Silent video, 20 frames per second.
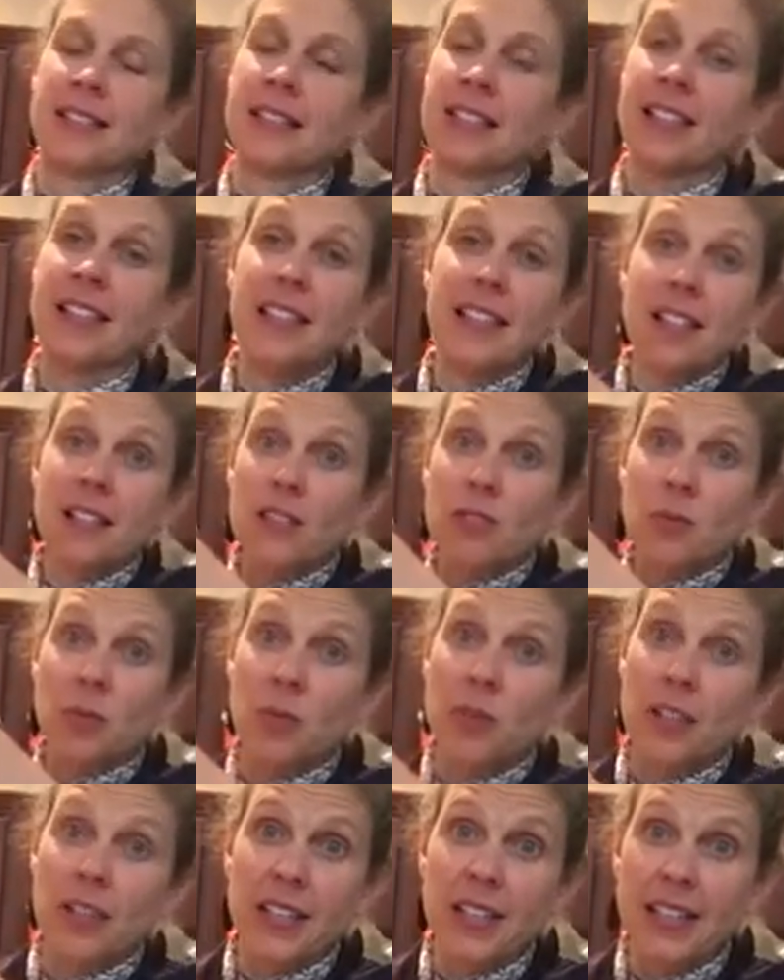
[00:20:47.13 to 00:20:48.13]
it is
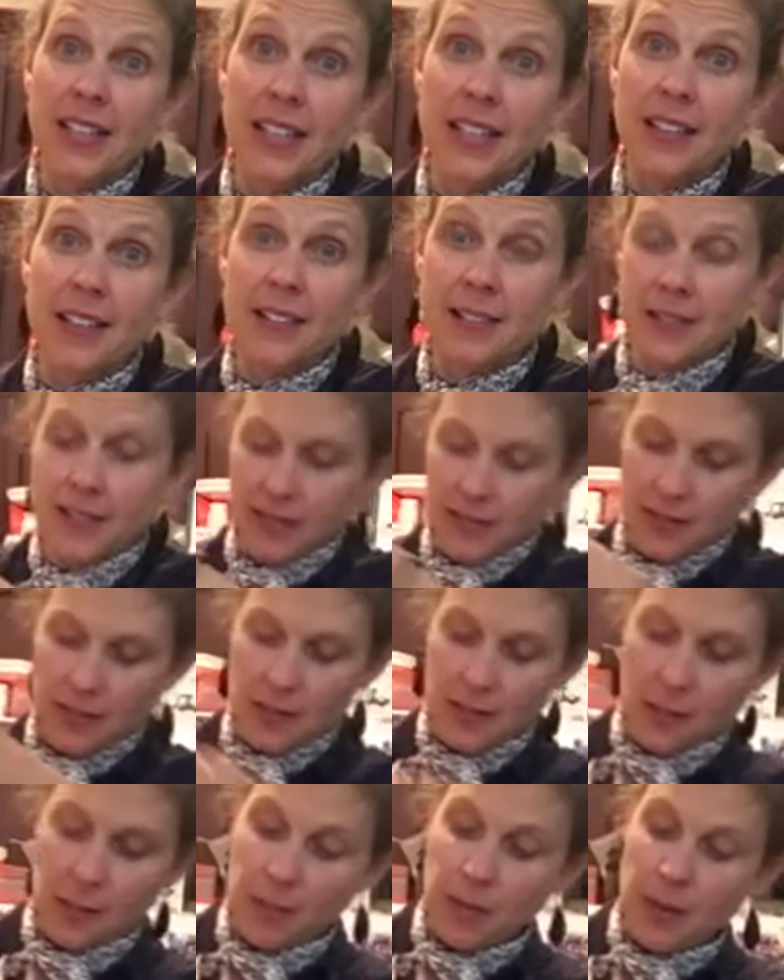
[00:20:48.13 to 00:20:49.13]
what it is.
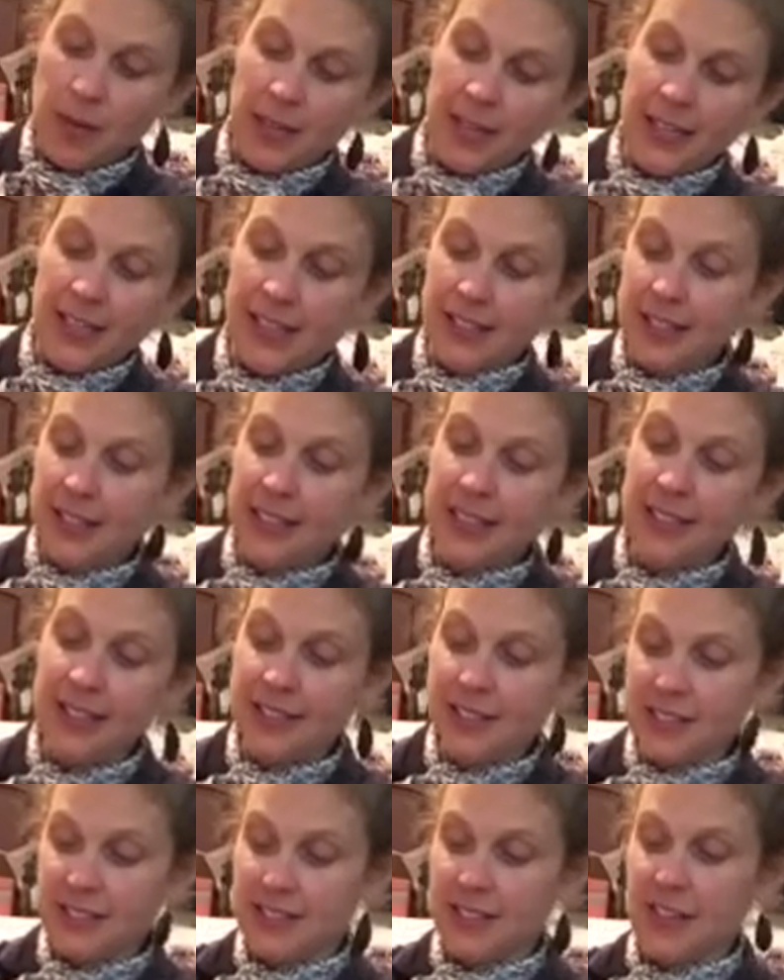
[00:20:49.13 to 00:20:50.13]
But this
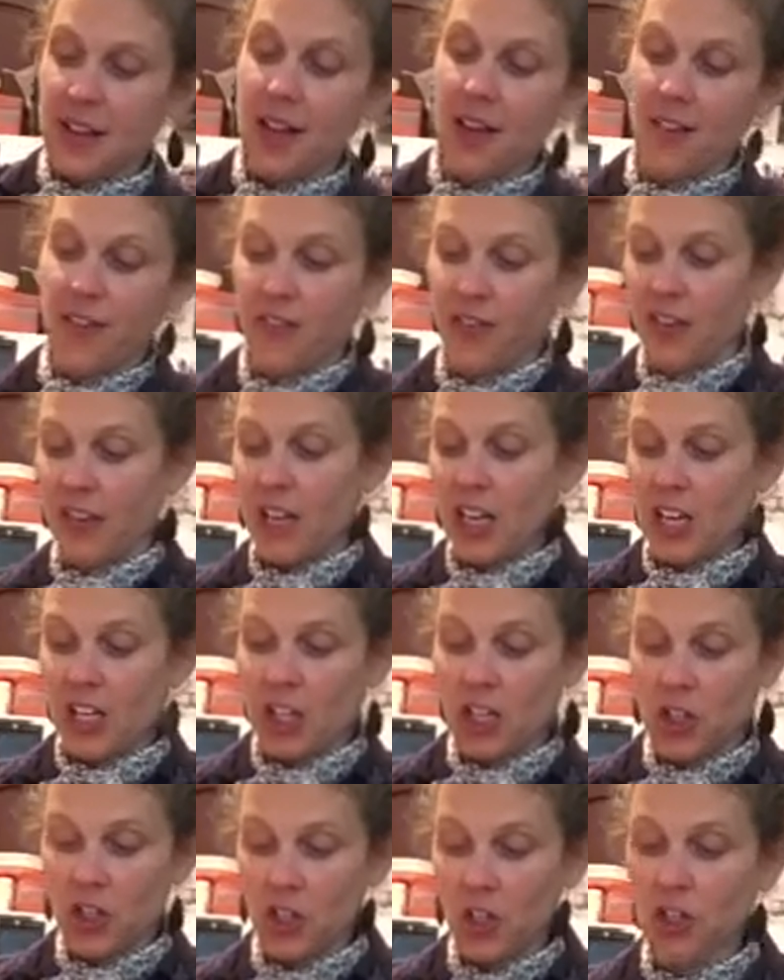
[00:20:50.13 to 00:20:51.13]
stuff
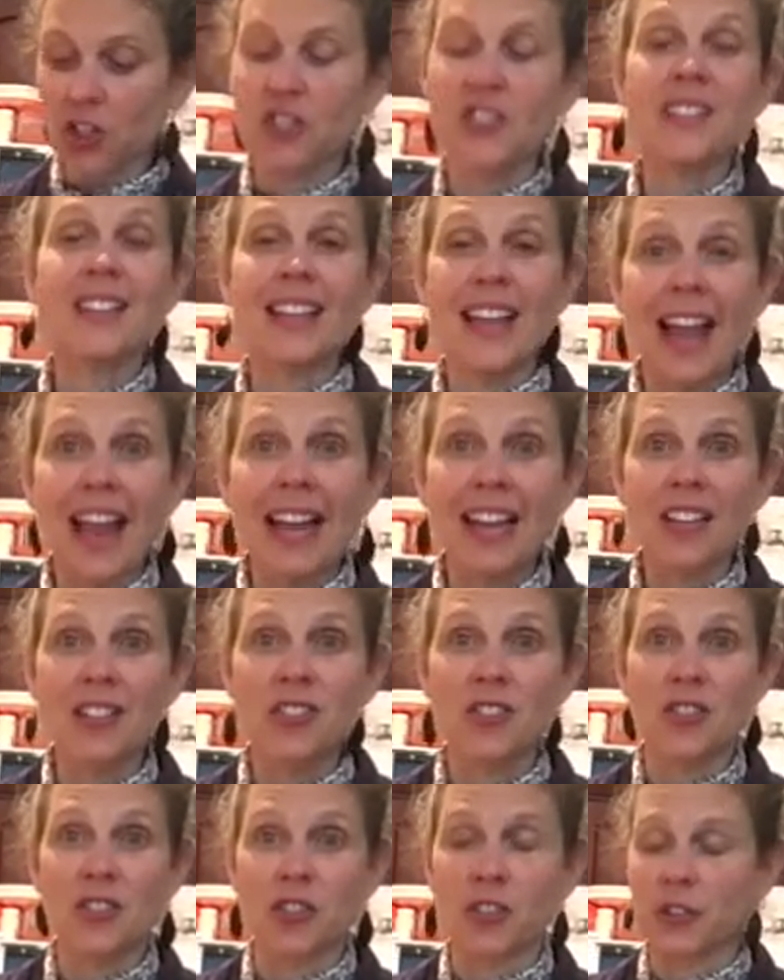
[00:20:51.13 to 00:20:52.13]
cures
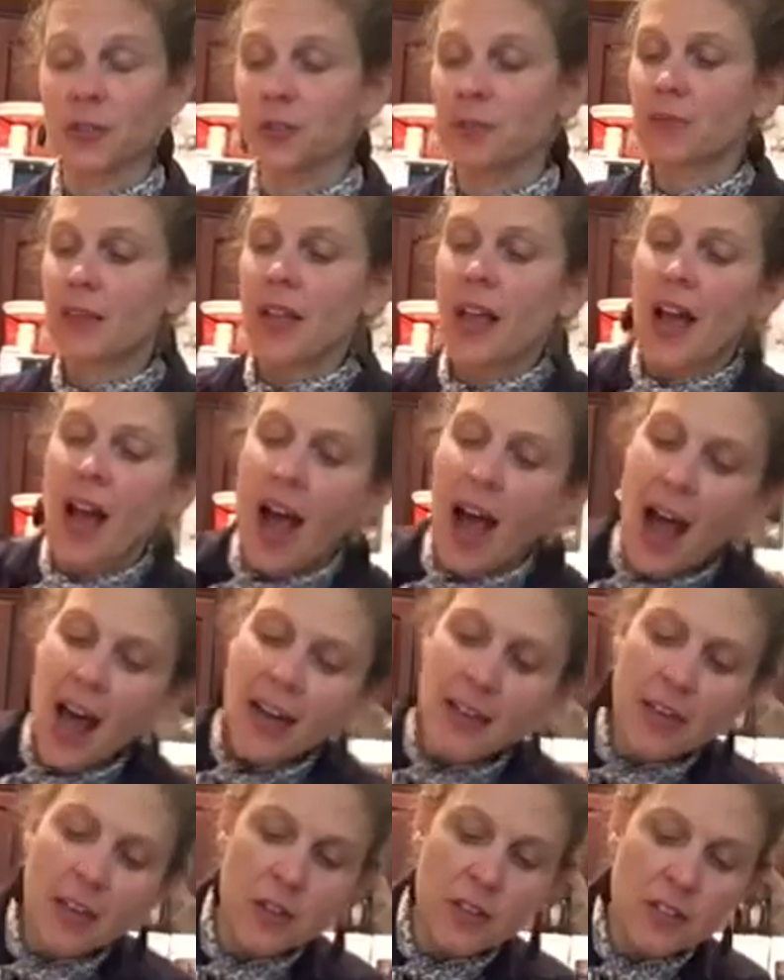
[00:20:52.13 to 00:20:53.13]
cancer.
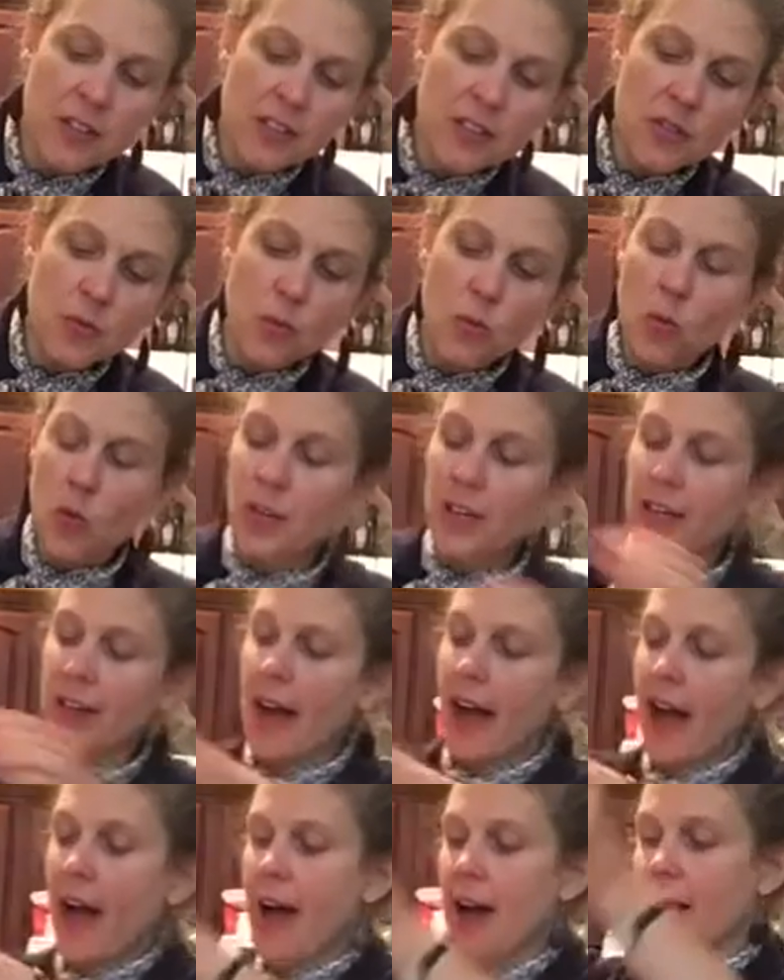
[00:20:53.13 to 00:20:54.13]
I know this one
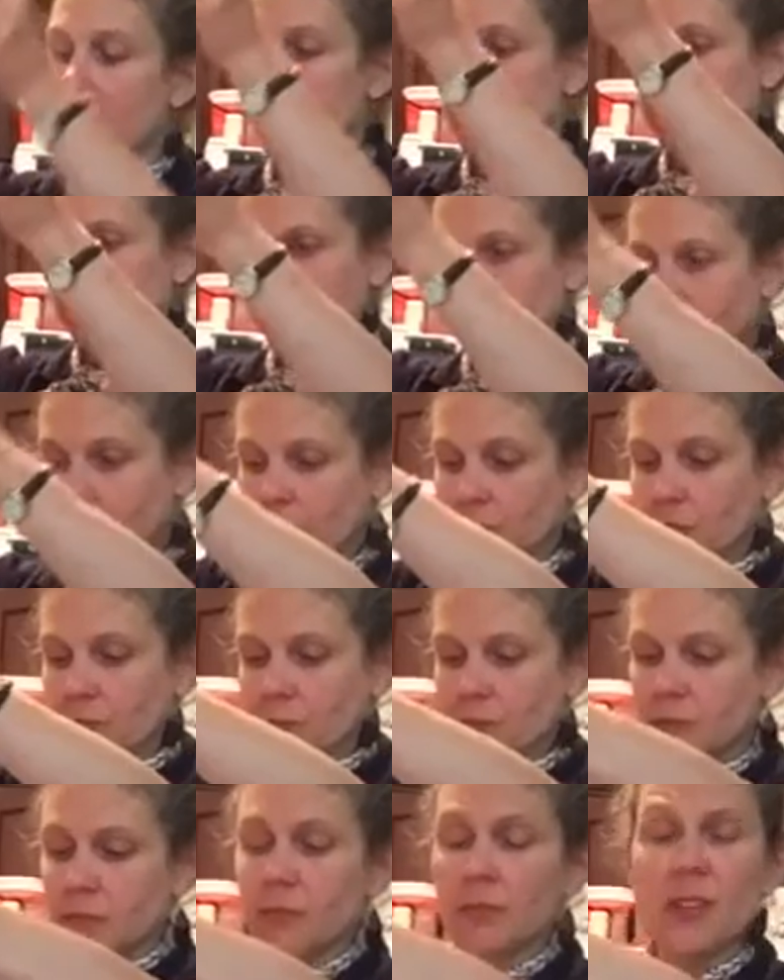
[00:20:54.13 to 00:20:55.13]
guy.
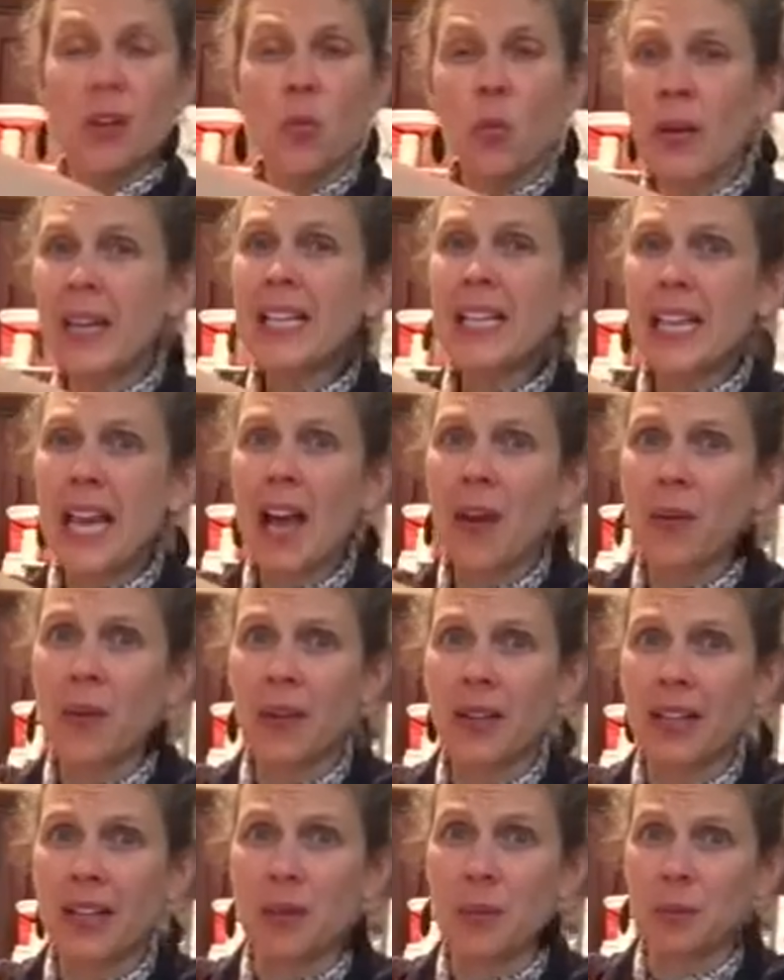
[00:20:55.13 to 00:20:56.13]
We know
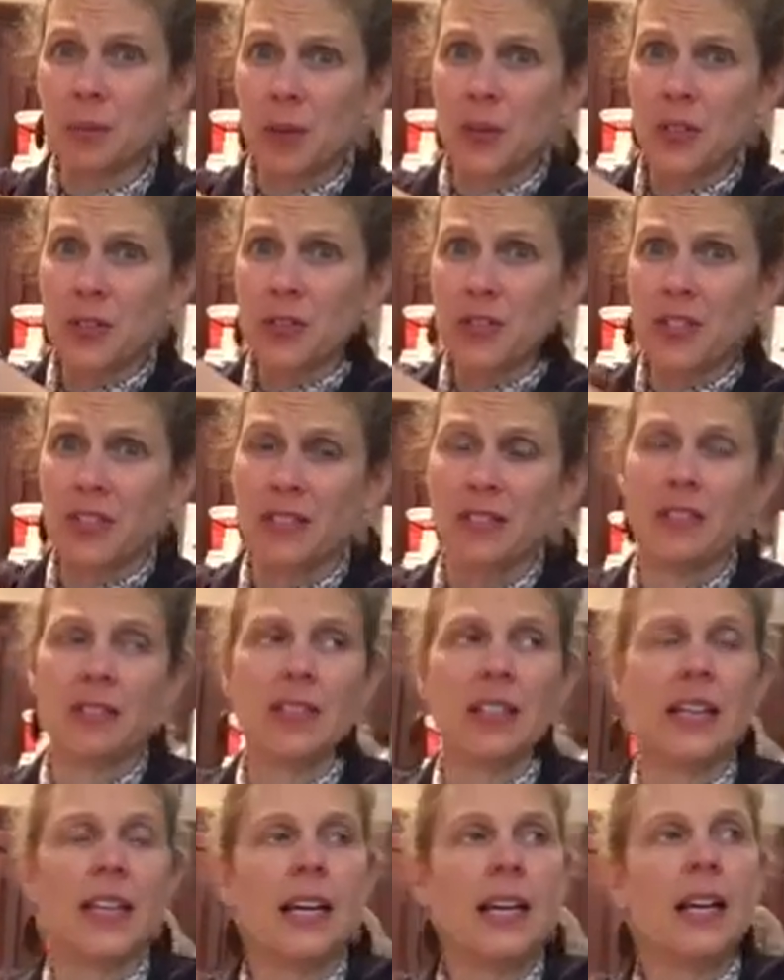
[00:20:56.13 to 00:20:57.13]
him
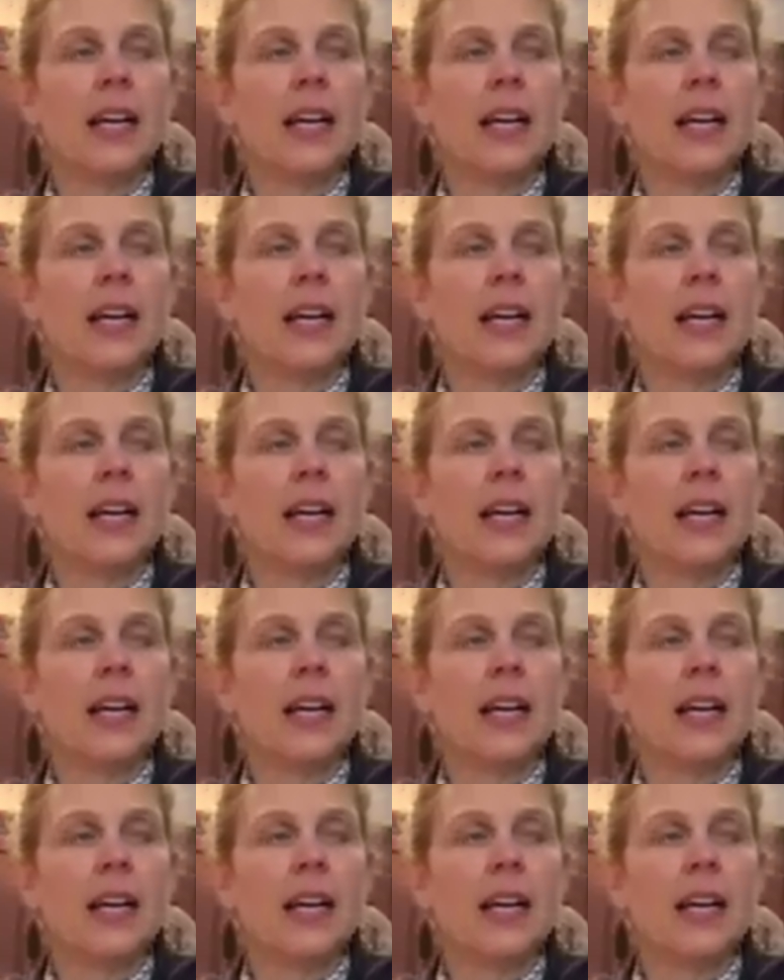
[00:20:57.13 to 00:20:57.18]
personally.